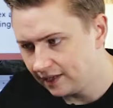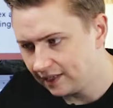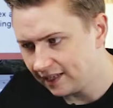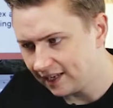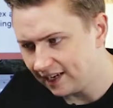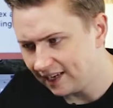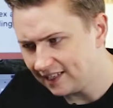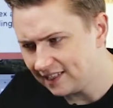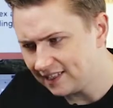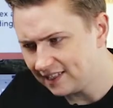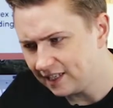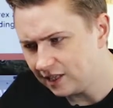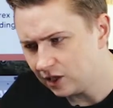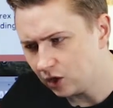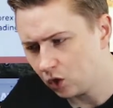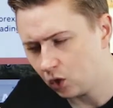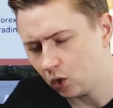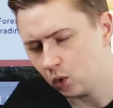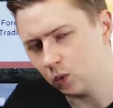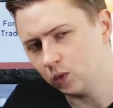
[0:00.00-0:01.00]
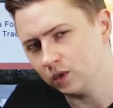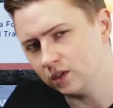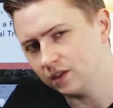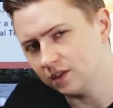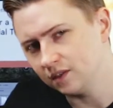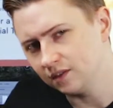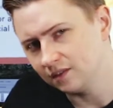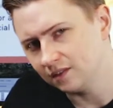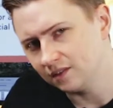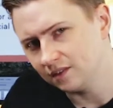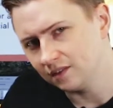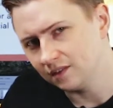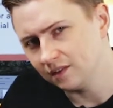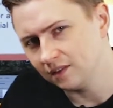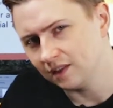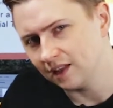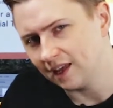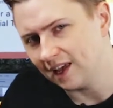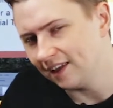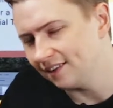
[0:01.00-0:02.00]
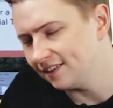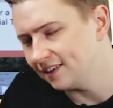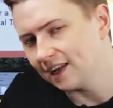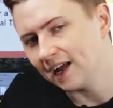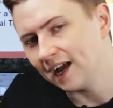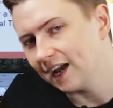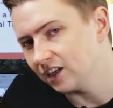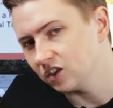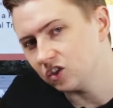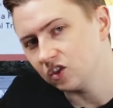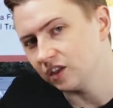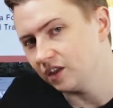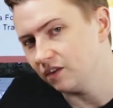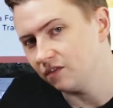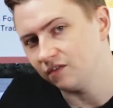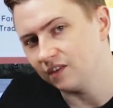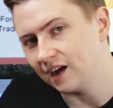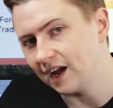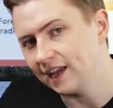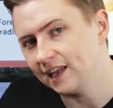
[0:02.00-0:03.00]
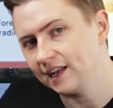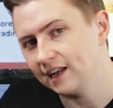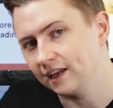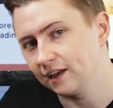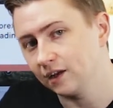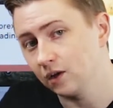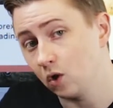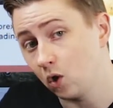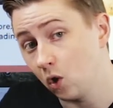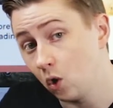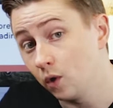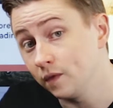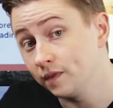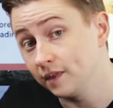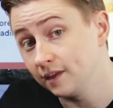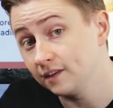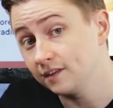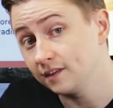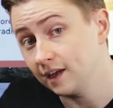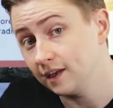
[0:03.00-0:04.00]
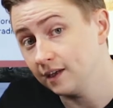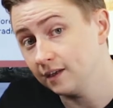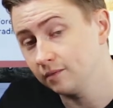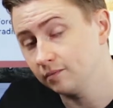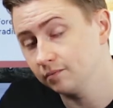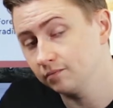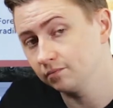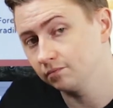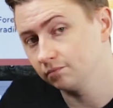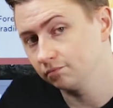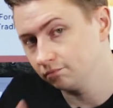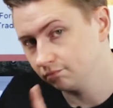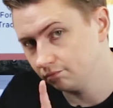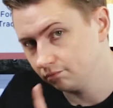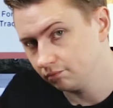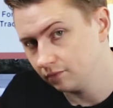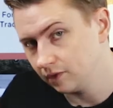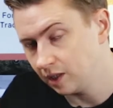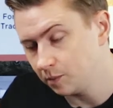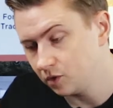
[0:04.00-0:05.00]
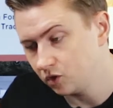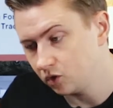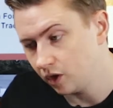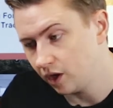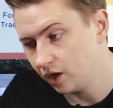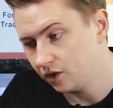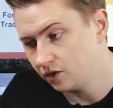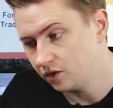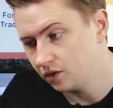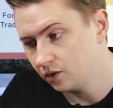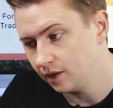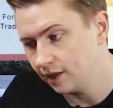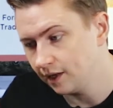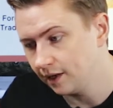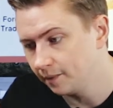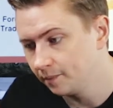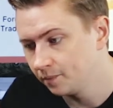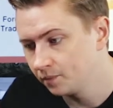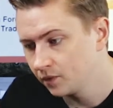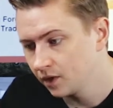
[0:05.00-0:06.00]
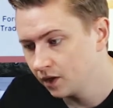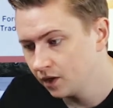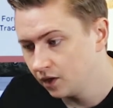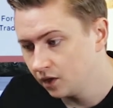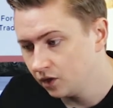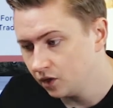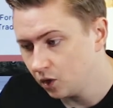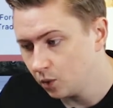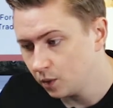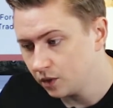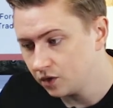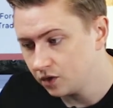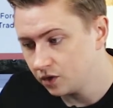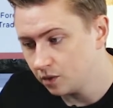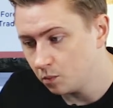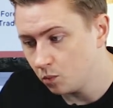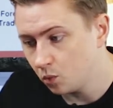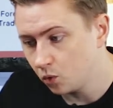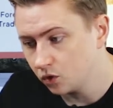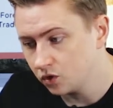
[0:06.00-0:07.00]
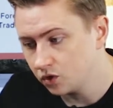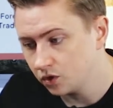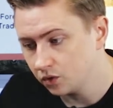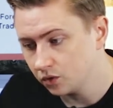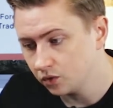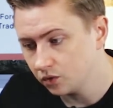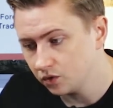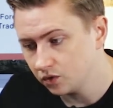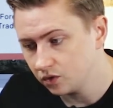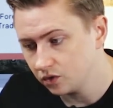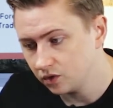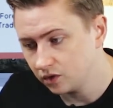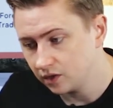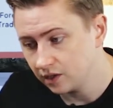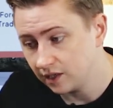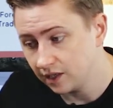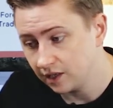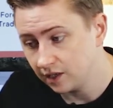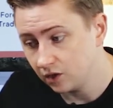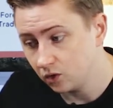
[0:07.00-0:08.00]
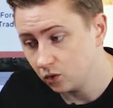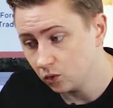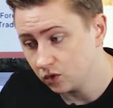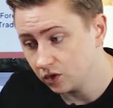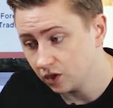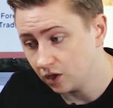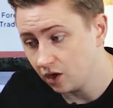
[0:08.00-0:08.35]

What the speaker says: can I see the code that isn't actually firing on the site? Let me show you how to do that. You go into More Tools, and then you go to